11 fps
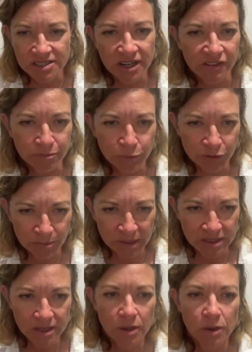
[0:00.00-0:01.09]
of
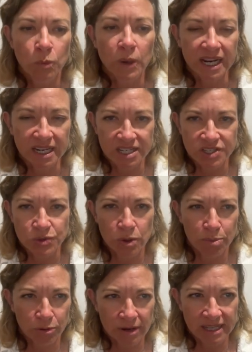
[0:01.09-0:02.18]
movement, weakness, or
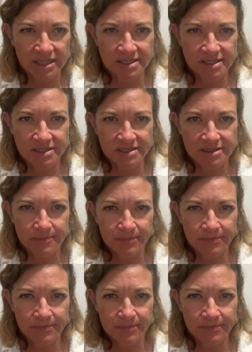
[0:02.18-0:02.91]
paralysis.